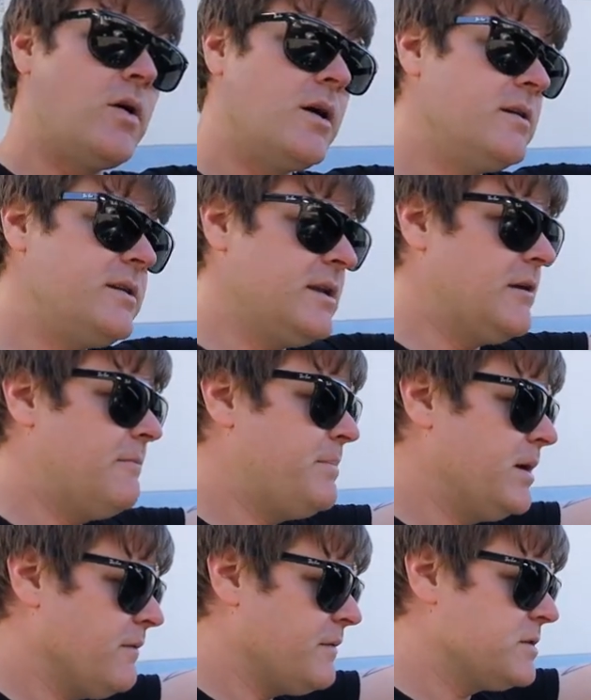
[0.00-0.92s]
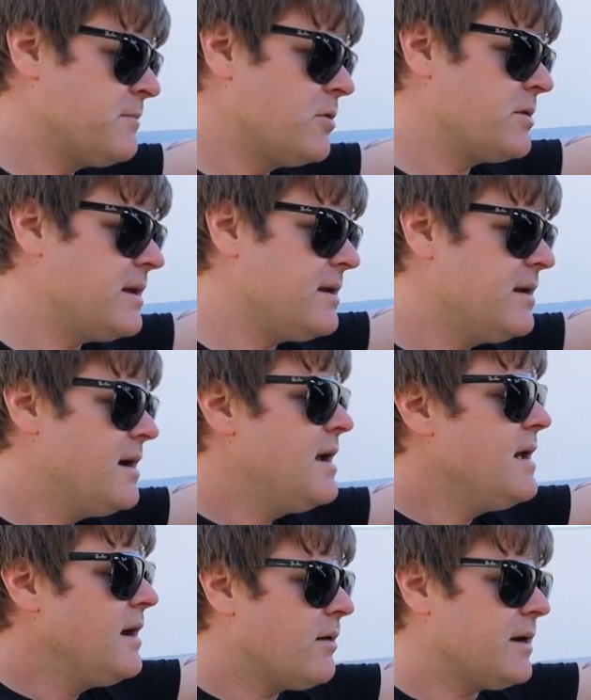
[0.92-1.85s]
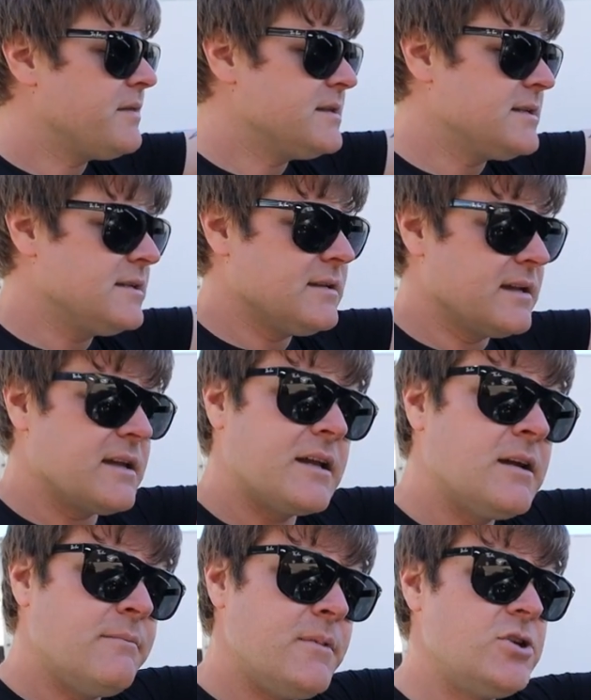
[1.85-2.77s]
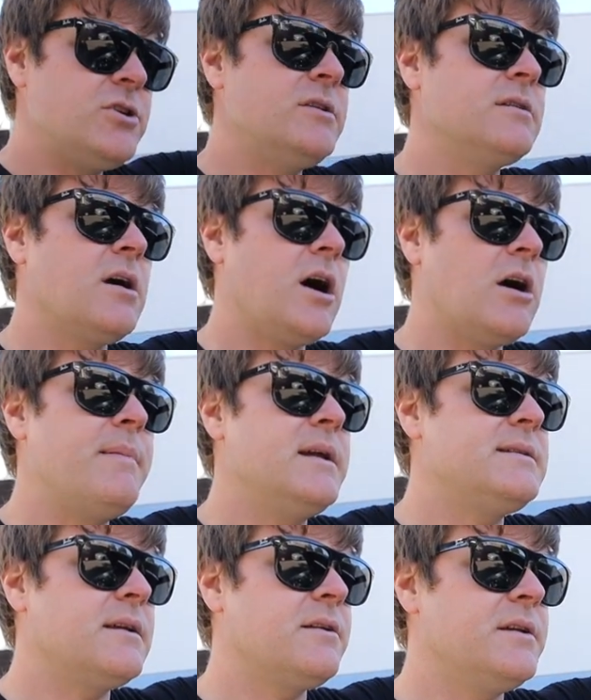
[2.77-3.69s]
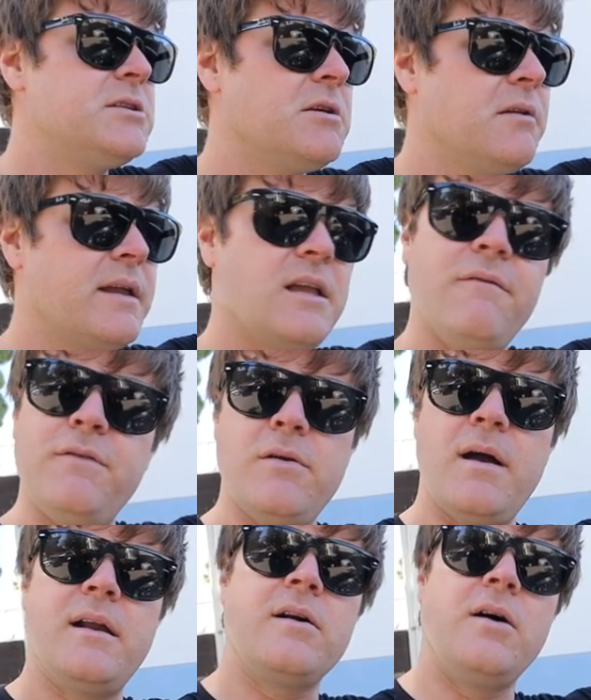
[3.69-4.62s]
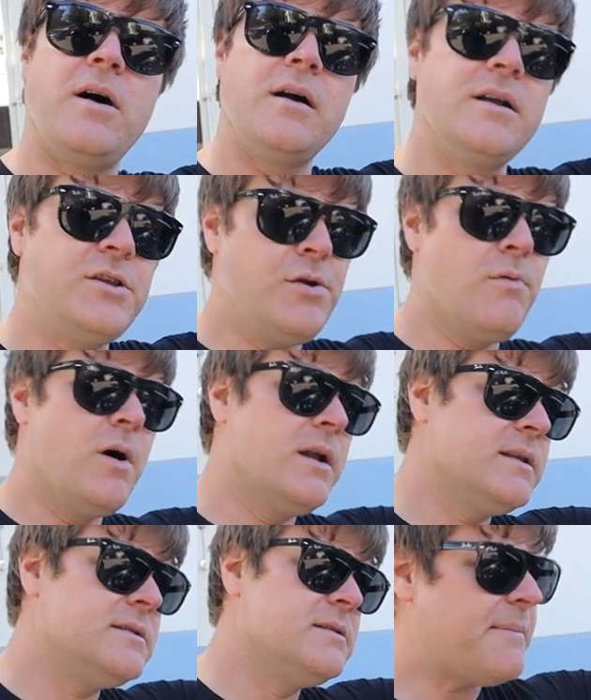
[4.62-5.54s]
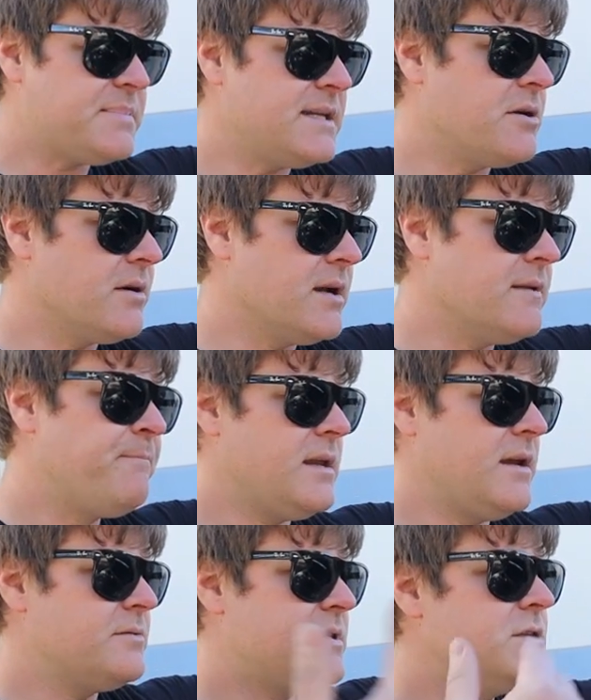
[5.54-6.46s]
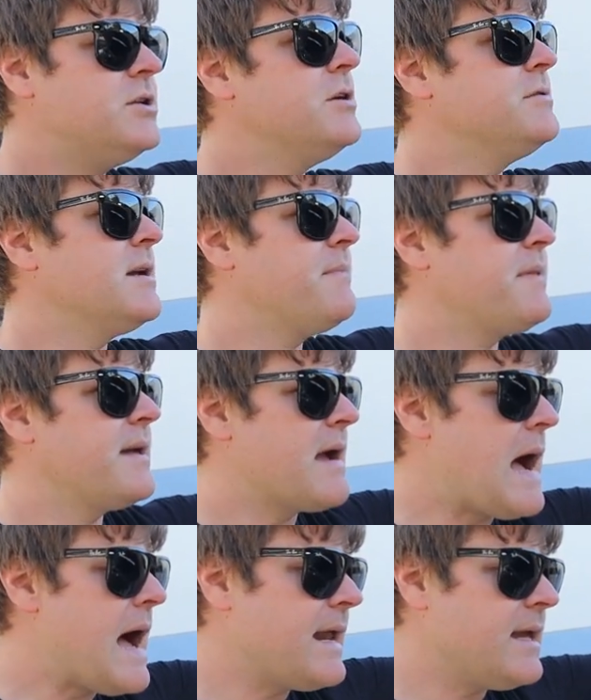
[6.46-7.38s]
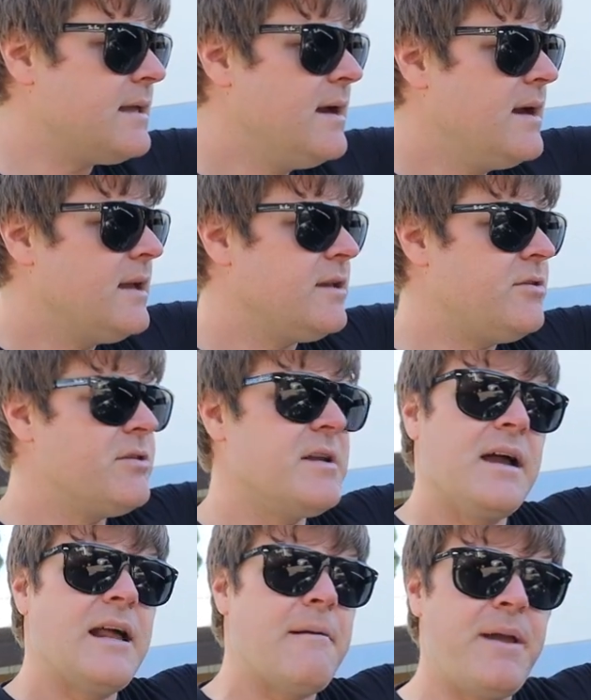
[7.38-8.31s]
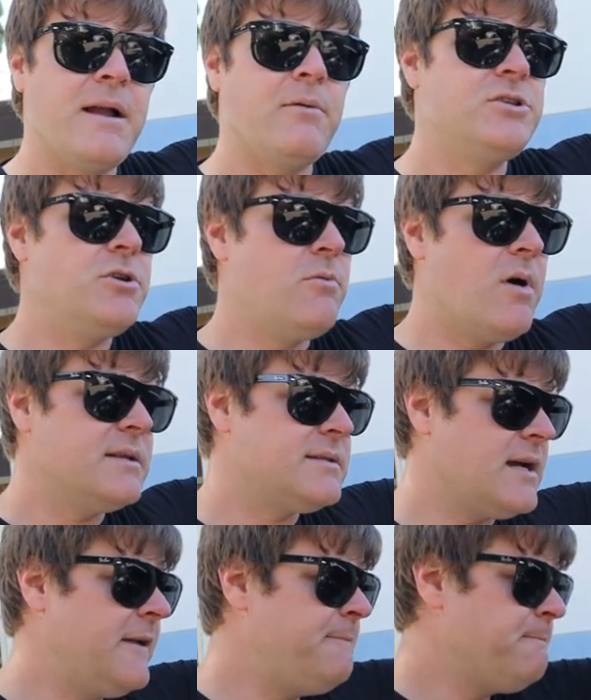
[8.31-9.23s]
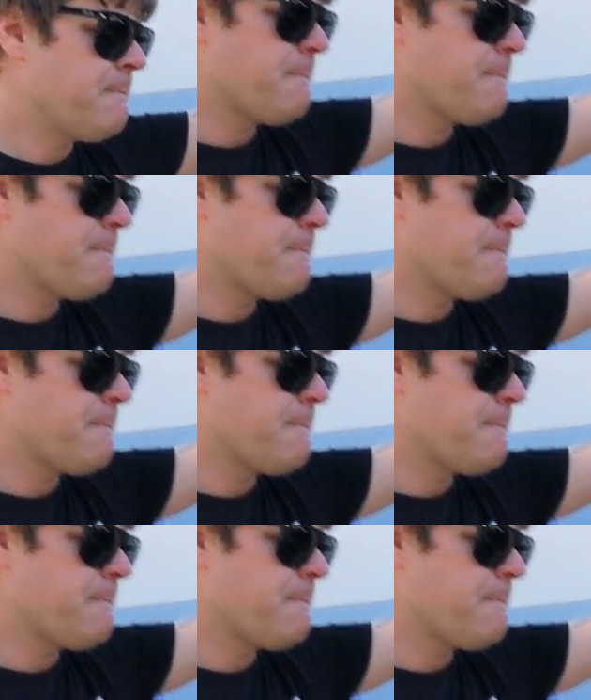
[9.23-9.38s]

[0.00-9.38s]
Or, you know, crazy, Smokey. Yeah. Right, this is like a commissioned car basically. So like if you had a car and you wanted Top Secret, you know, to do something on it, you can kind of pick what you want done,